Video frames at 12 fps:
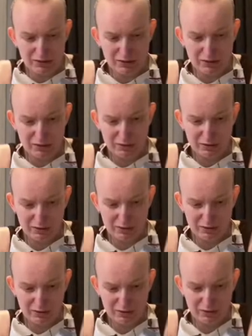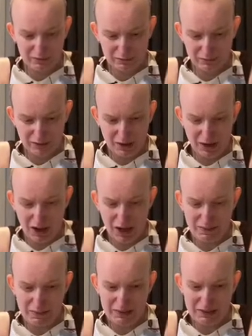juice and
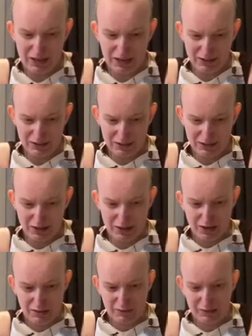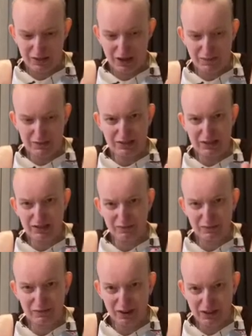lemon zest, because the lemon zest
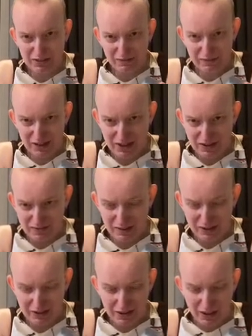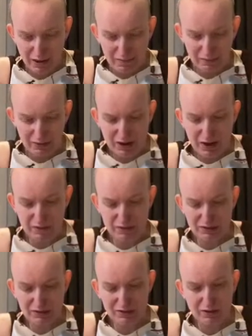provides flavour, but the
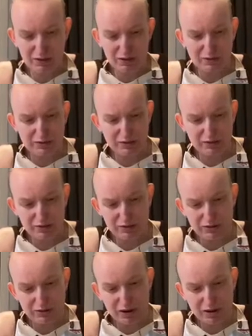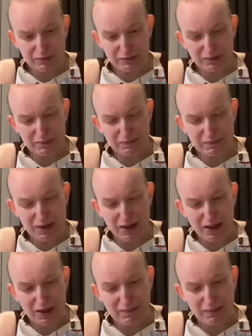lemon juice stops the
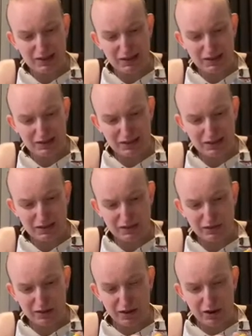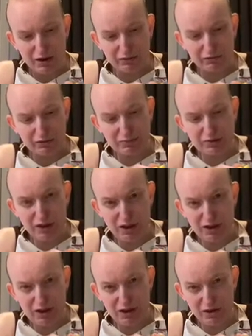pear pieces from
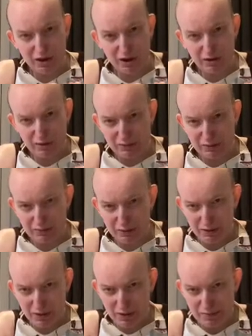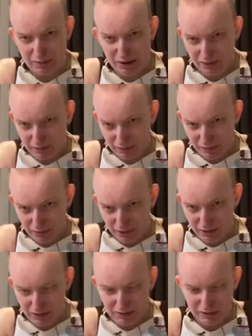turning a horrible mucky brown
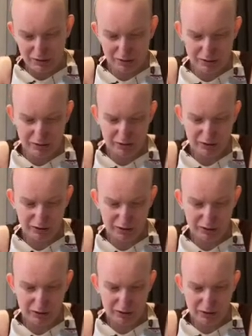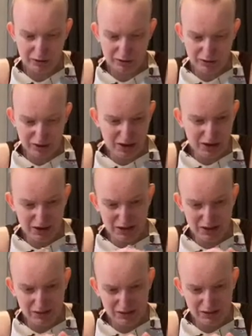colour that just does not look
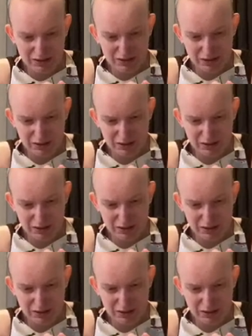nice.